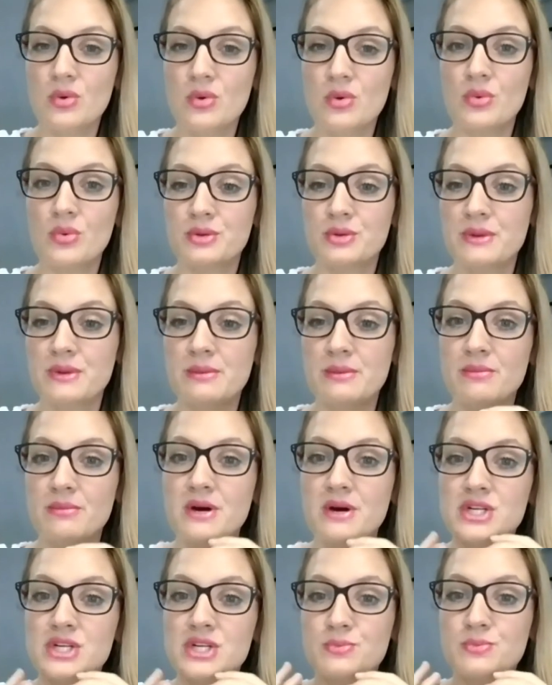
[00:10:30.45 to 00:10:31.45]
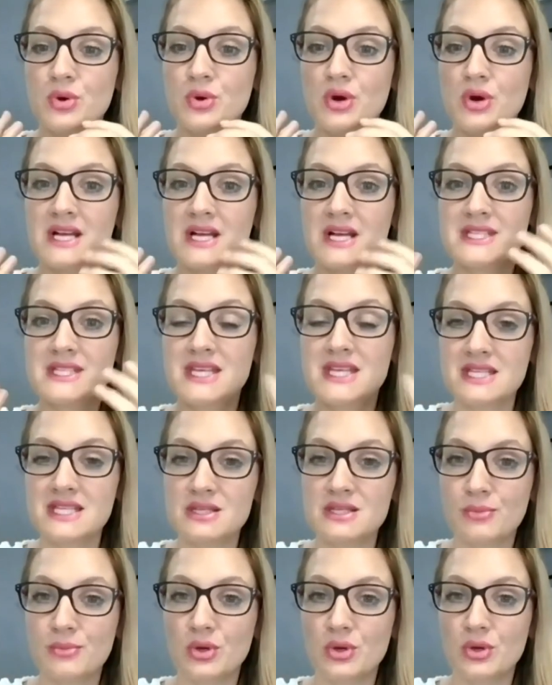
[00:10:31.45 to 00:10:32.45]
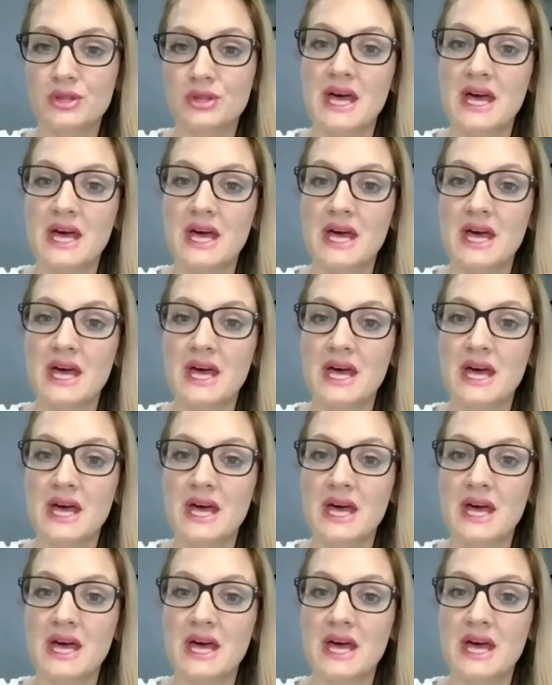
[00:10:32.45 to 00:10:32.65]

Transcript: would be much more accessible now